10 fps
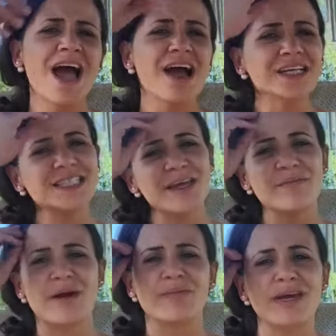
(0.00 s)
I say
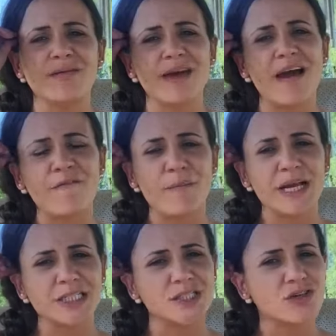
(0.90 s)
my baby
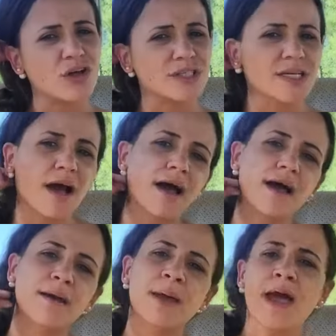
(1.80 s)
affirmations all the
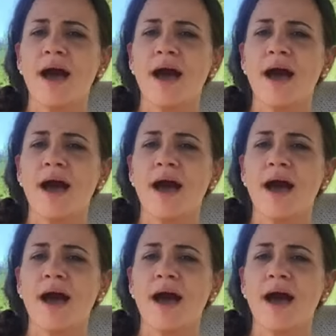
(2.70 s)
time.